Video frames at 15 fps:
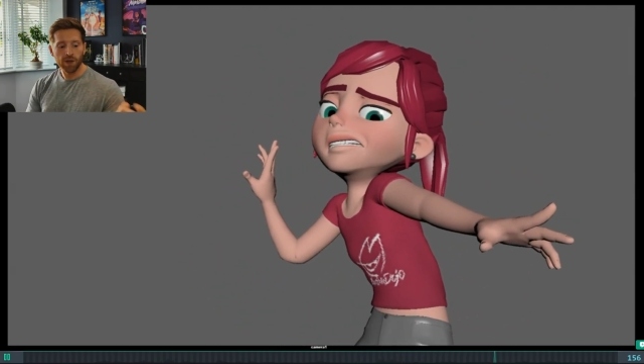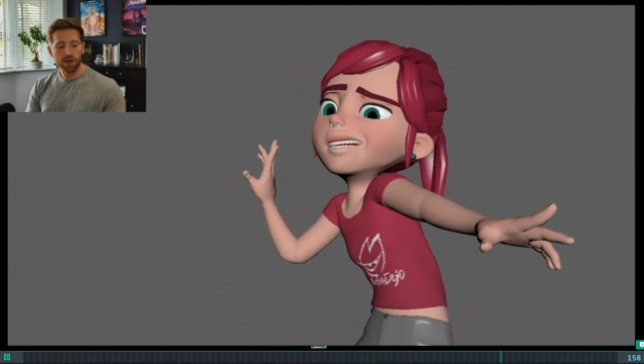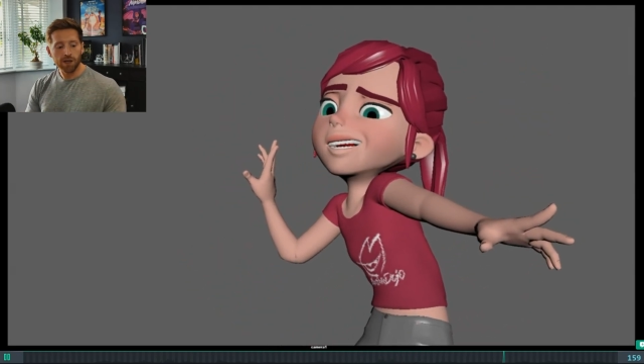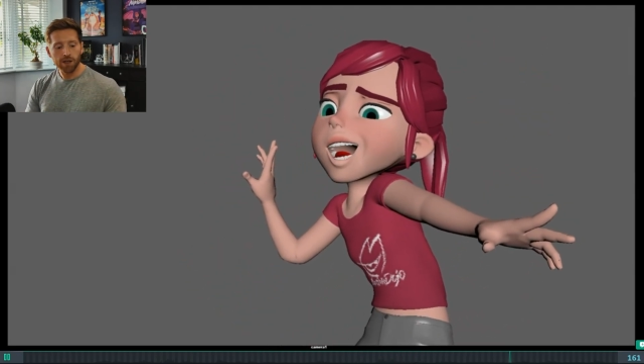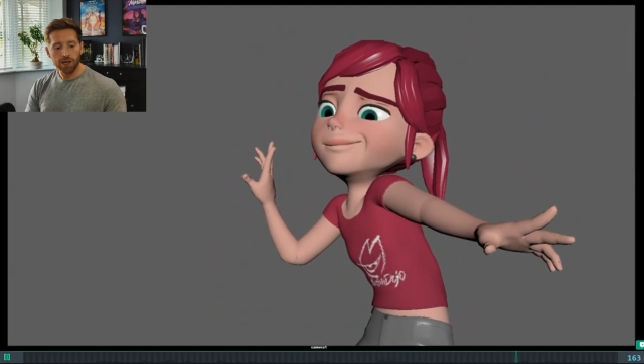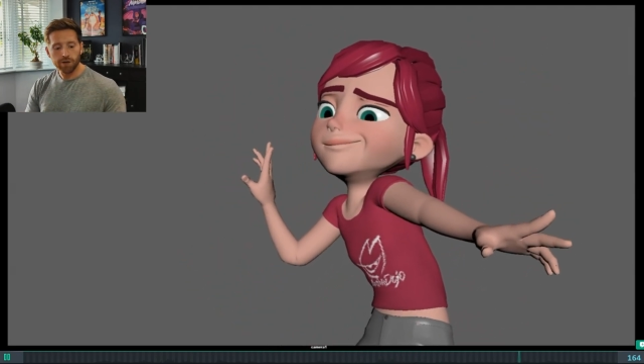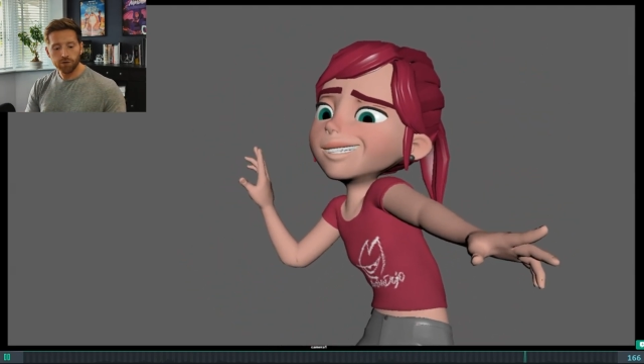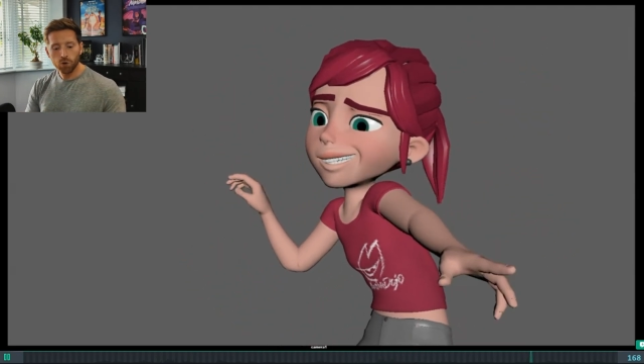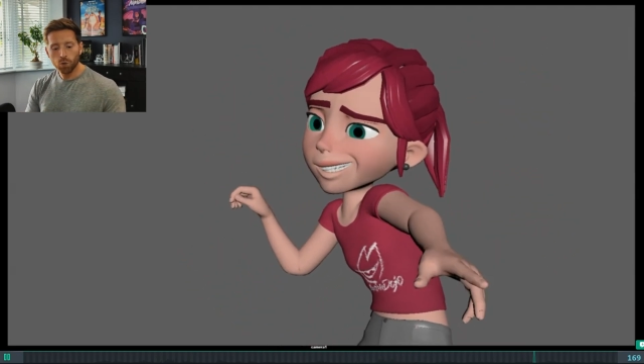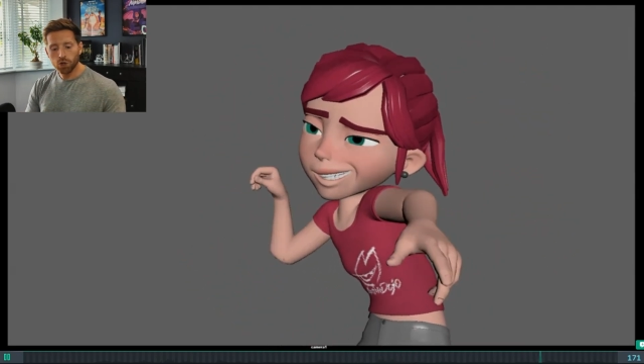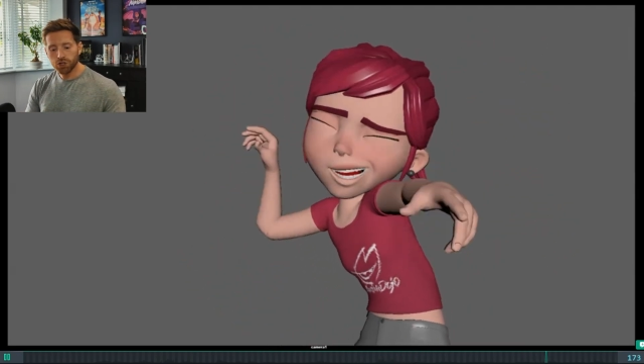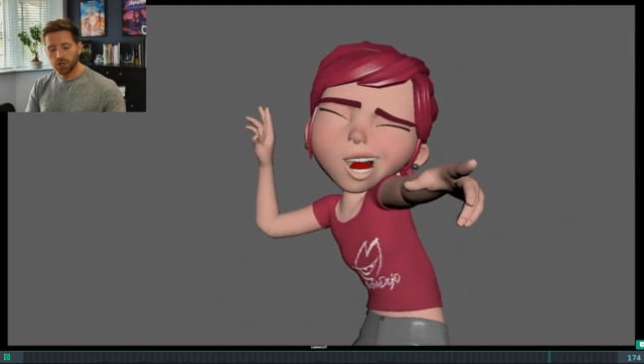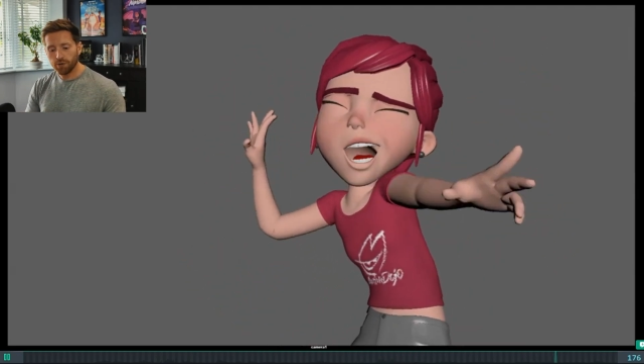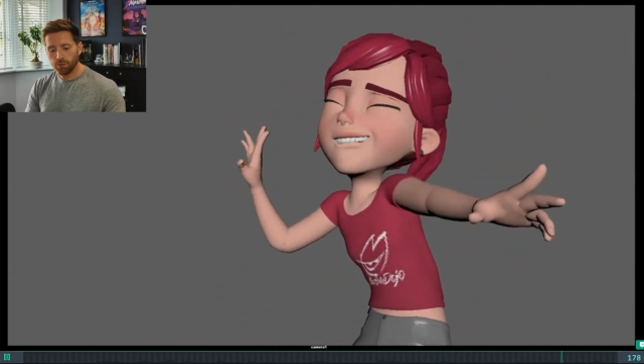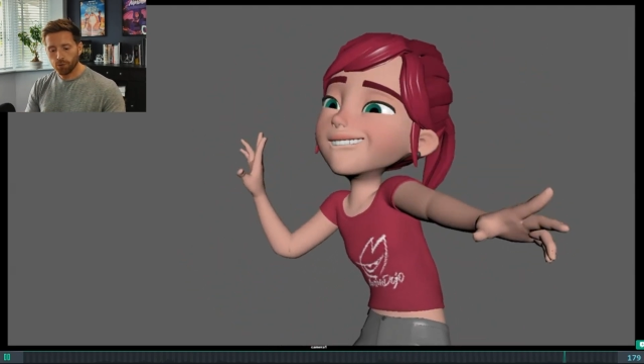if you watch
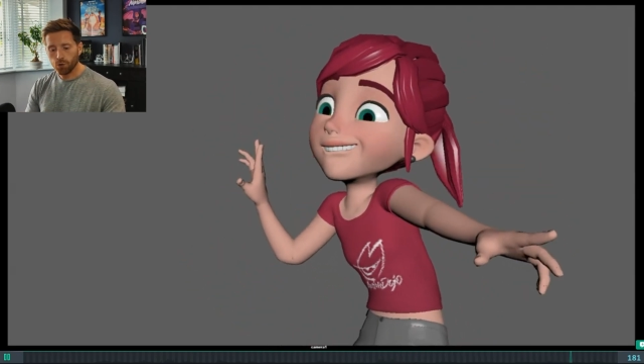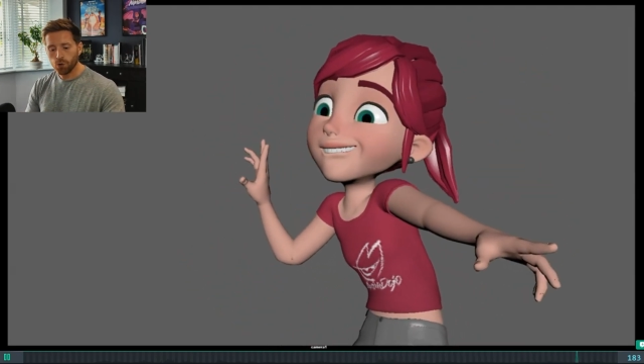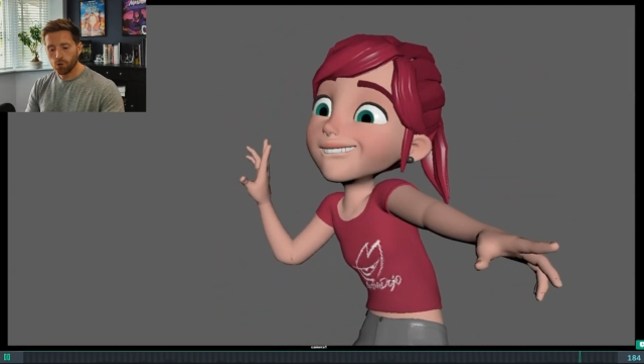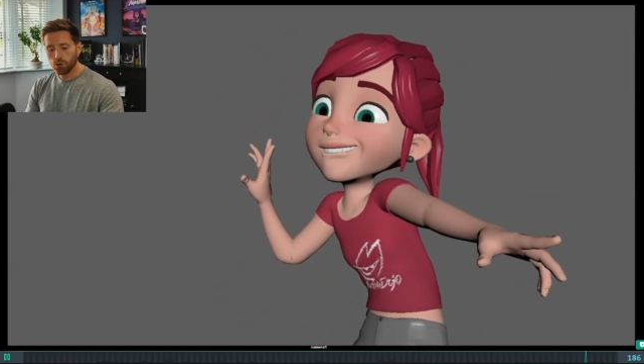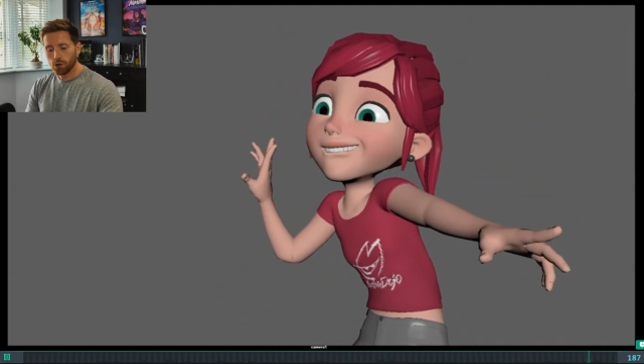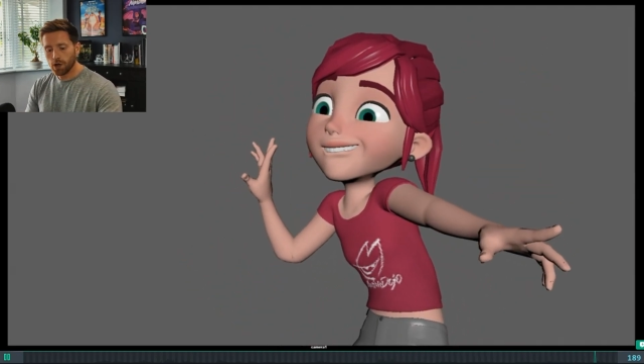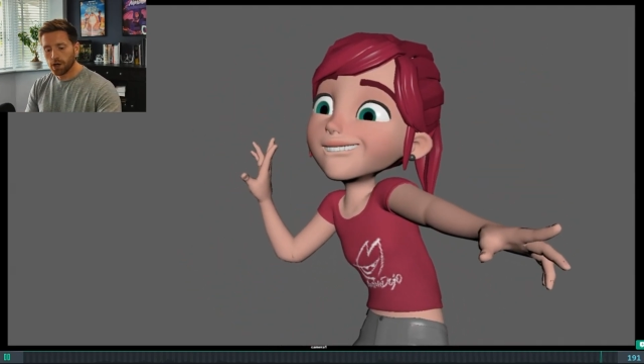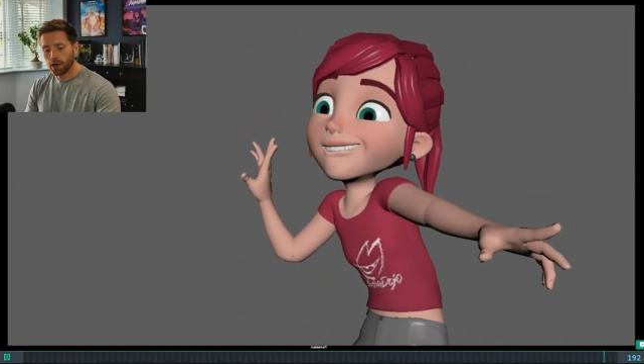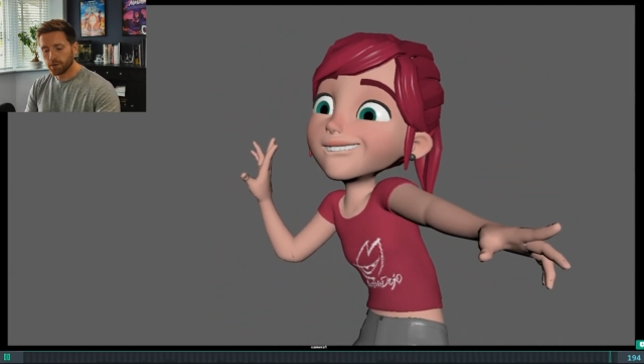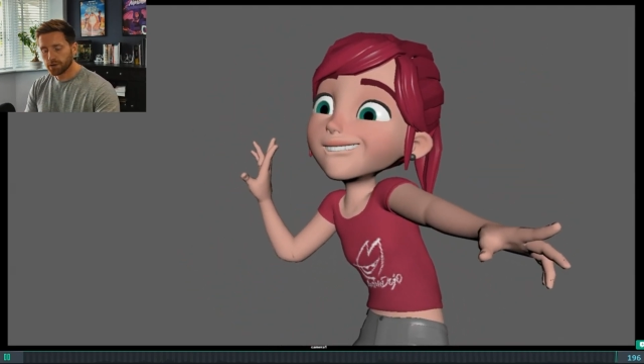it through enough